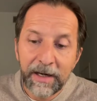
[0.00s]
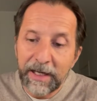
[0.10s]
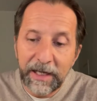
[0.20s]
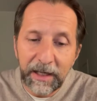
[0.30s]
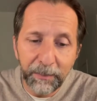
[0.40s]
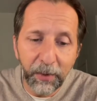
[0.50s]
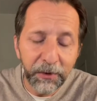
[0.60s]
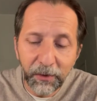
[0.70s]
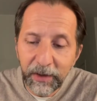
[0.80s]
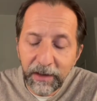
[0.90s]
A
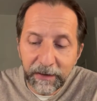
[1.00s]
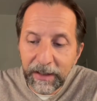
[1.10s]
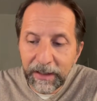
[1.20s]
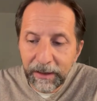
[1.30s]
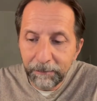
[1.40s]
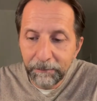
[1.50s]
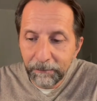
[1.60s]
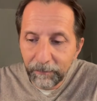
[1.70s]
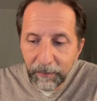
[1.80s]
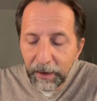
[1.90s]
portion here that I
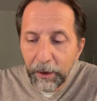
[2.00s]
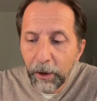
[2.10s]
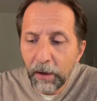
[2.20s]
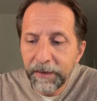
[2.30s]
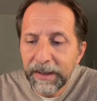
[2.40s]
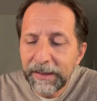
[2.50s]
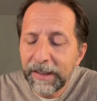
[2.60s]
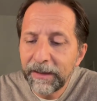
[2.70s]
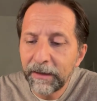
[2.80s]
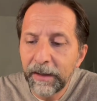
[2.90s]
love in
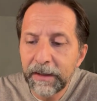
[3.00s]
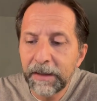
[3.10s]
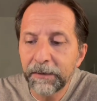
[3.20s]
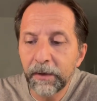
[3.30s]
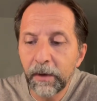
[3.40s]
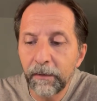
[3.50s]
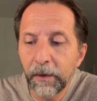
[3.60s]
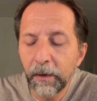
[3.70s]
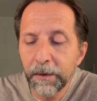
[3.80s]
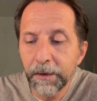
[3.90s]
Italian is after
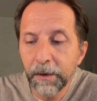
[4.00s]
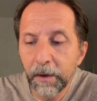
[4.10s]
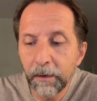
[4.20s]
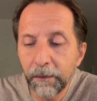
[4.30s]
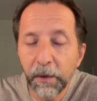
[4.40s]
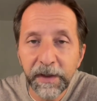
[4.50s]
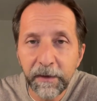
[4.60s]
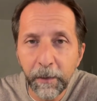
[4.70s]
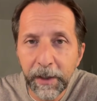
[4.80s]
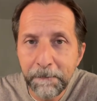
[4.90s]
verse uh,
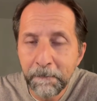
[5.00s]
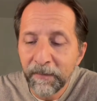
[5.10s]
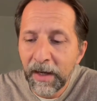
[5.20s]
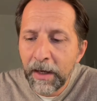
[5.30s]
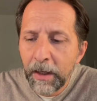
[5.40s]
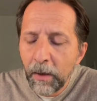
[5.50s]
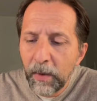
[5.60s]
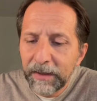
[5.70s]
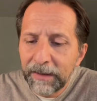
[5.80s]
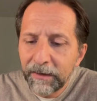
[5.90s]
43,
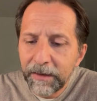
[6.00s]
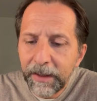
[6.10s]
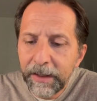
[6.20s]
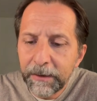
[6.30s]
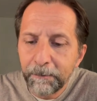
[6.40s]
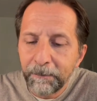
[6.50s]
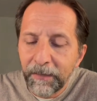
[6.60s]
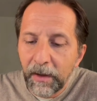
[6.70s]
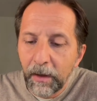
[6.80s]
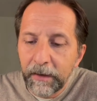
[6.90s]
where Dante says,
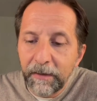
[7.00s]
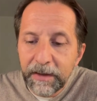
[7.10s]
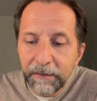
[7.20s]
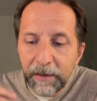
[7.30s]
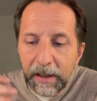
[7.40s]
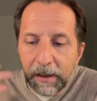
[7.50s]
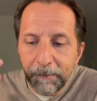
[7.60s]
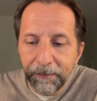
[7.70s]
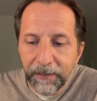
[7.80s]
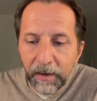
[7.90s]
there is a, a,
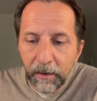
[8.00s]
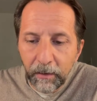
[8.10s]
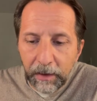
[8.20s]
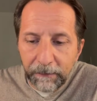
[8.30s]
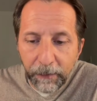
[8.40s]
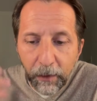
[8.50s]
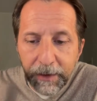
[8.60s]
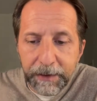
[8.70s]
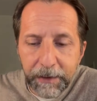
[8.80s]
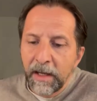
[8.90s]
a
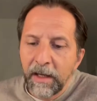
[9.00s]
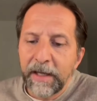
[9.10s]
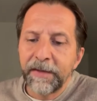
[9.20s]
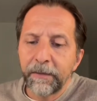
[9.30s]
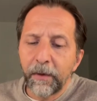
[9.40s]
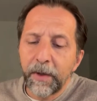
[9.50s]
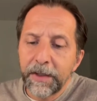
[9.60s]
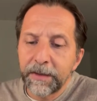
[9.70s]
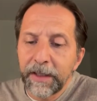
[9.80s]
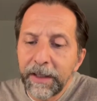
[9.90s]
voice, and the
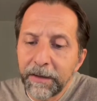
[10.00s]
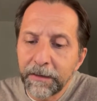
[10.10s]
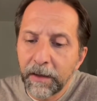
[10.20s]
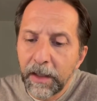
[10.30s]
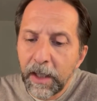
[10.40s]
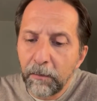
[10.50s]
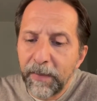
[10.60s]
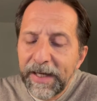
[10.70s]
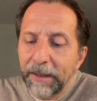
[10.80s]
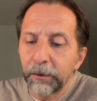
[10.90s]
voice says,
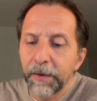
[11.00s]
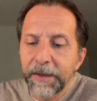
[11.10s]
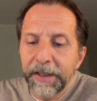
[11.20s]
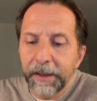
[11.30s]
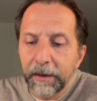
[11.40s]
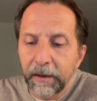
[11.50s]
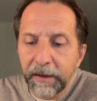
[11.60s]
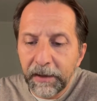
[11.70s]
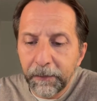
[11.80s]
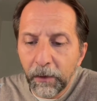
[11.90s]
Beato se,
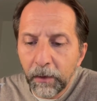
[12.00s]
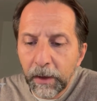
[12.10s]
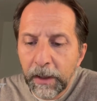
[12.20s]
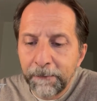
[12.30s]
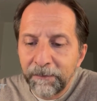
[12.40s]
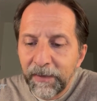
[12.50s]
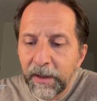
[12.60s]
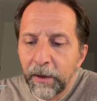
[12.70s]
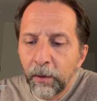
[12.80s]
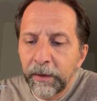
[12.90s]
Grifon,
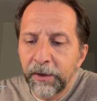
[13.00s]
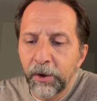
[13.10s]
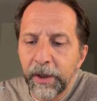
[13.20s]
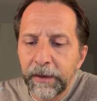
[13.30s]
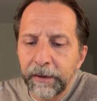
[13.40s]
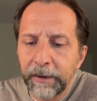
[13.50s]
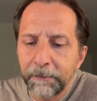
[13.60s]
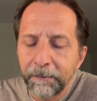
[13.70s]
che non discendi